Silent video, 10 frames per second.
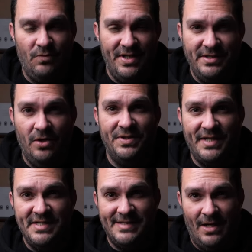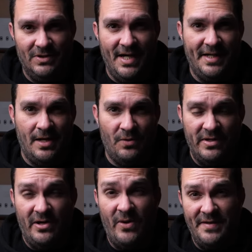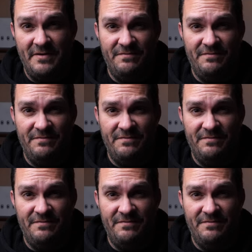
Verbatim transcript: I wanna know what they sound like and I wanna know how they